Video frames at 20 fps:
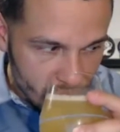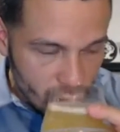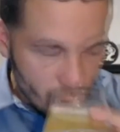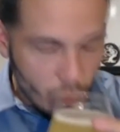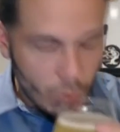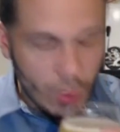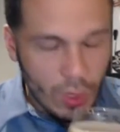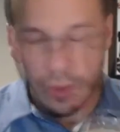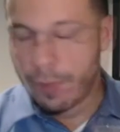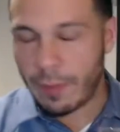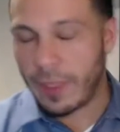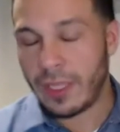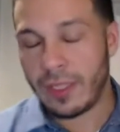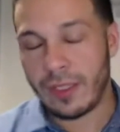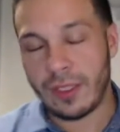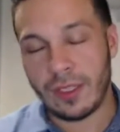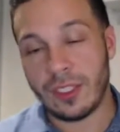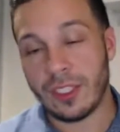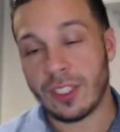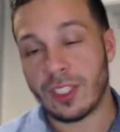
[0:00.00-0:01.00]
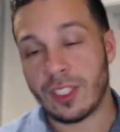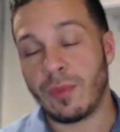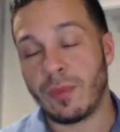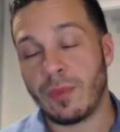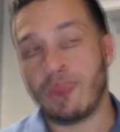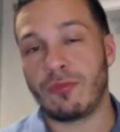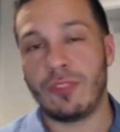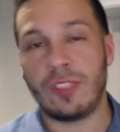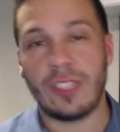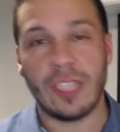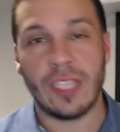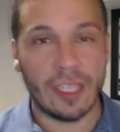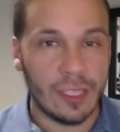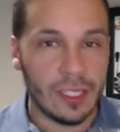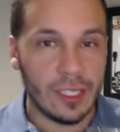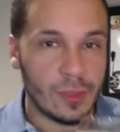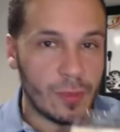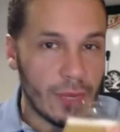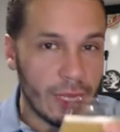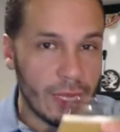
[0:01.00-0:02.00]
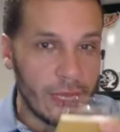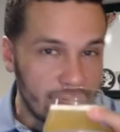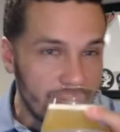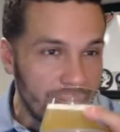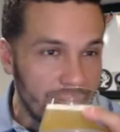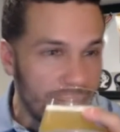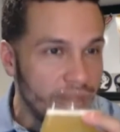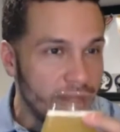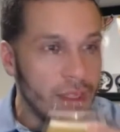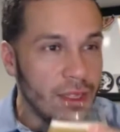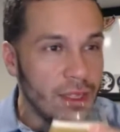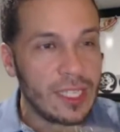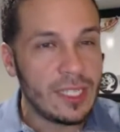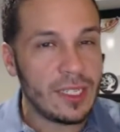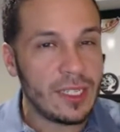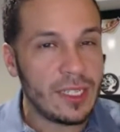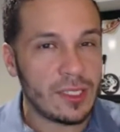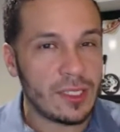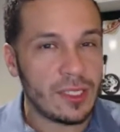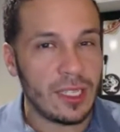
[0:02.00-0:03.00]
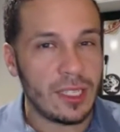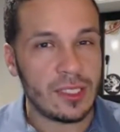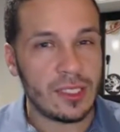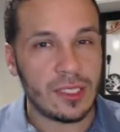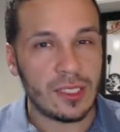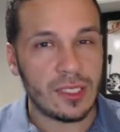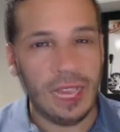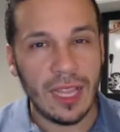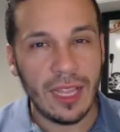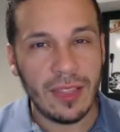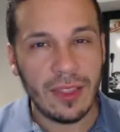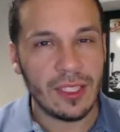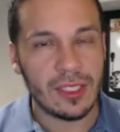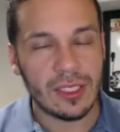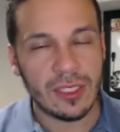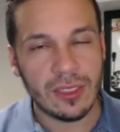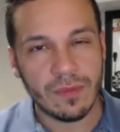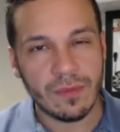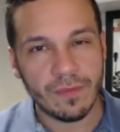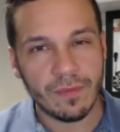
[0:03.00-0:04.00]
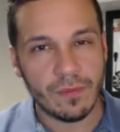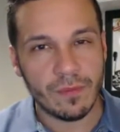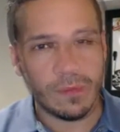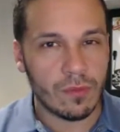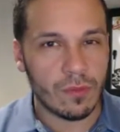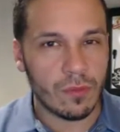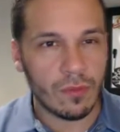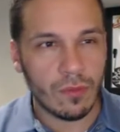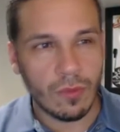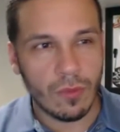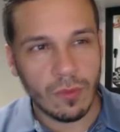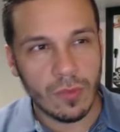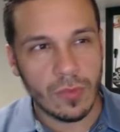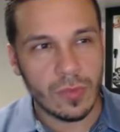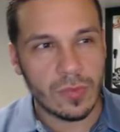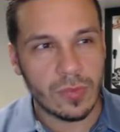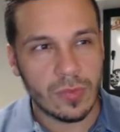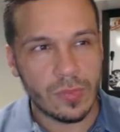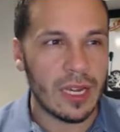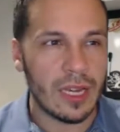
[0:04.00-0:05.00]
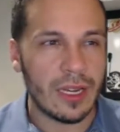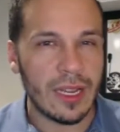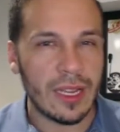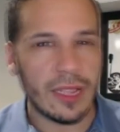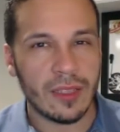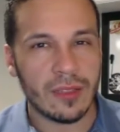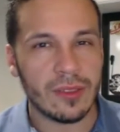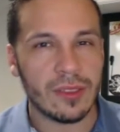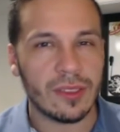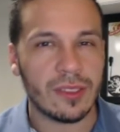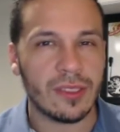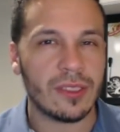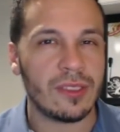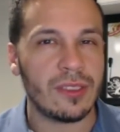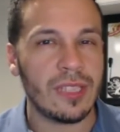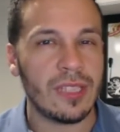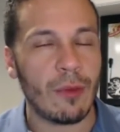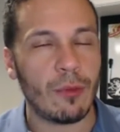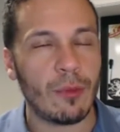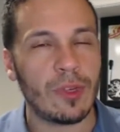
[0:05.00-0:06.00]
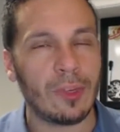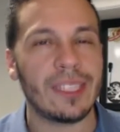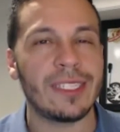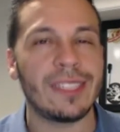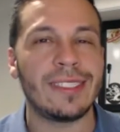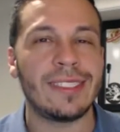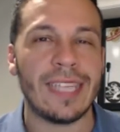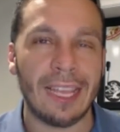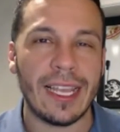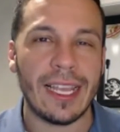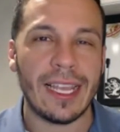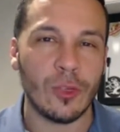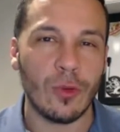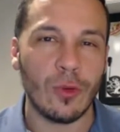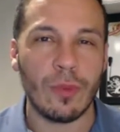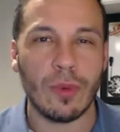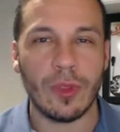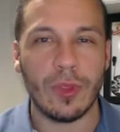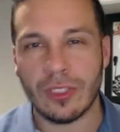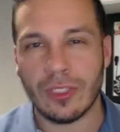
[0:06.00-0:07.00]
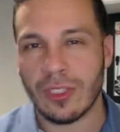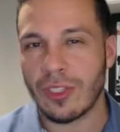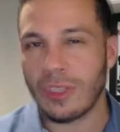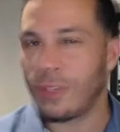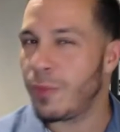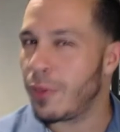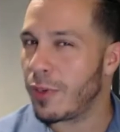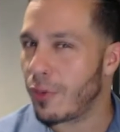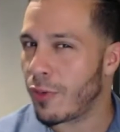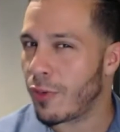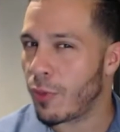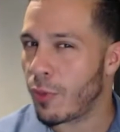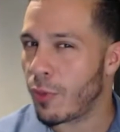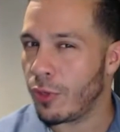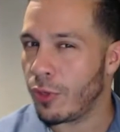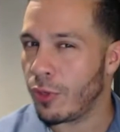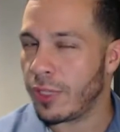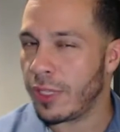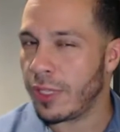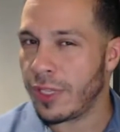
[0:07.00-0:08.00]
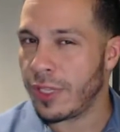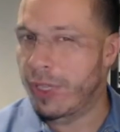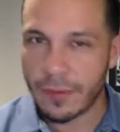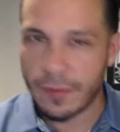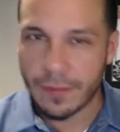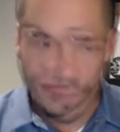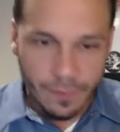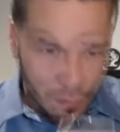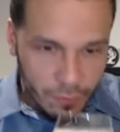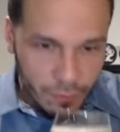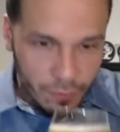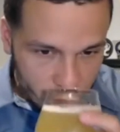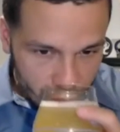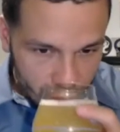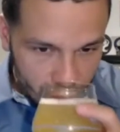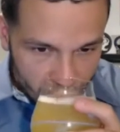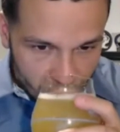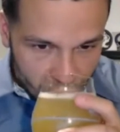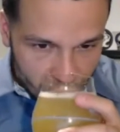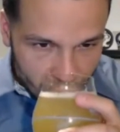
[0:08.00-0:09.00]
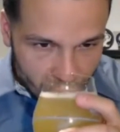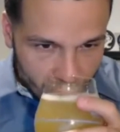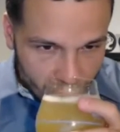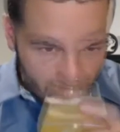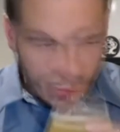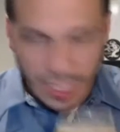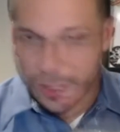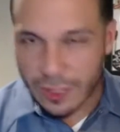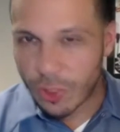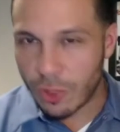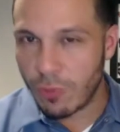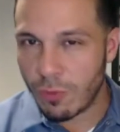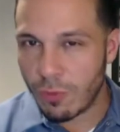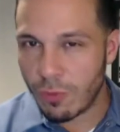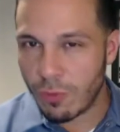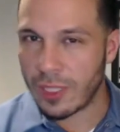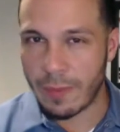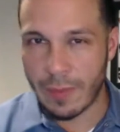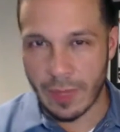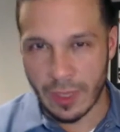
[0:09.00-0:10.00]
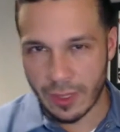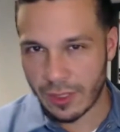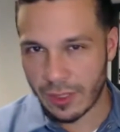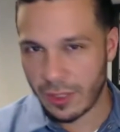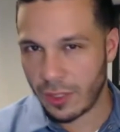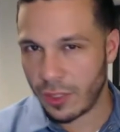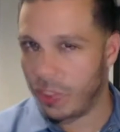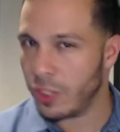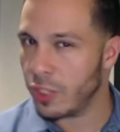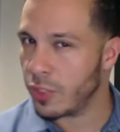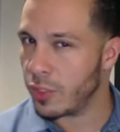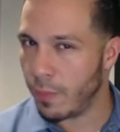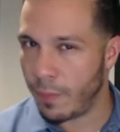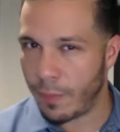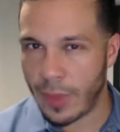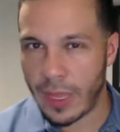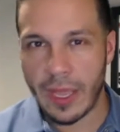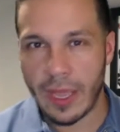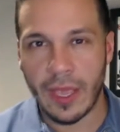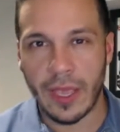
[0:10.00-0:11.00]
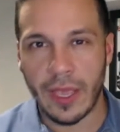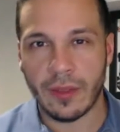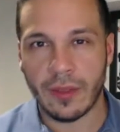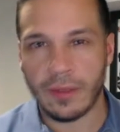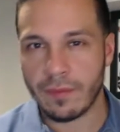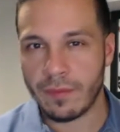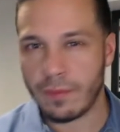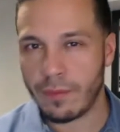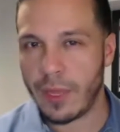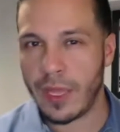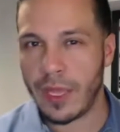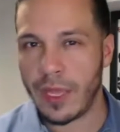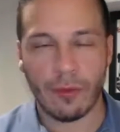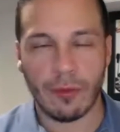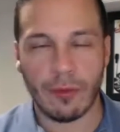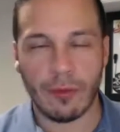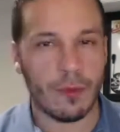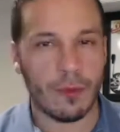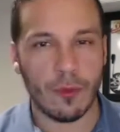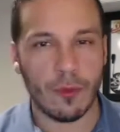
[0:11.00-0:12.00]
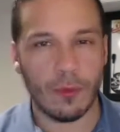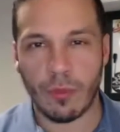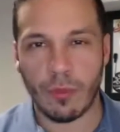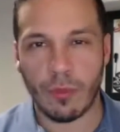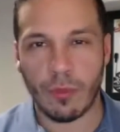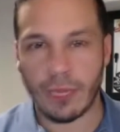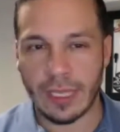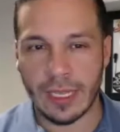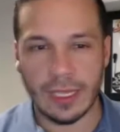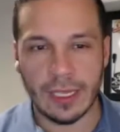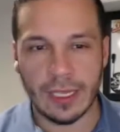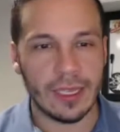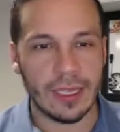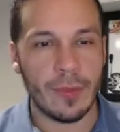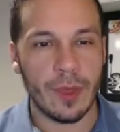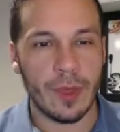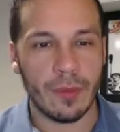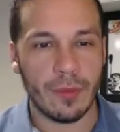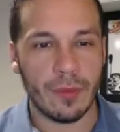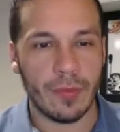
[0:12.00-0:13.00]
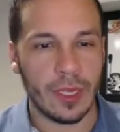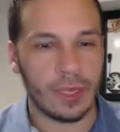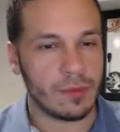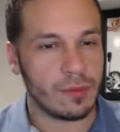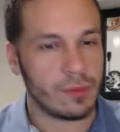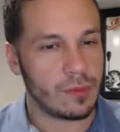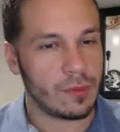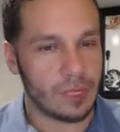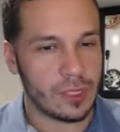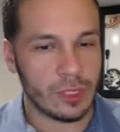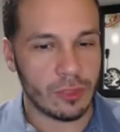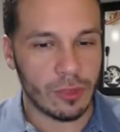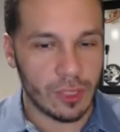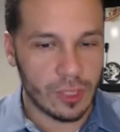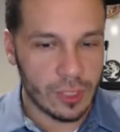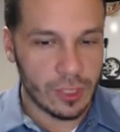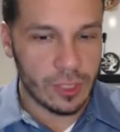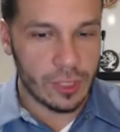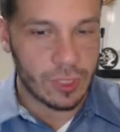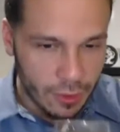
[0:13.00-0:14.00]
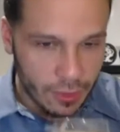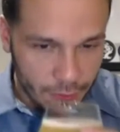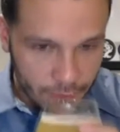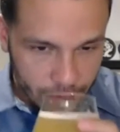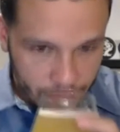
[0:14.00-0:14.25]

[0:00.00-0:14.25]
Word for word: Wow. I mean, it just smells ridiculous, man. It's not, it's, it's got this, it's kind of like, I wouldn't say dank to it, but there's a little bit of herbal note in there. But not too much. I mean, this is just big, big grapefruit, big like lemon, big citrus in there.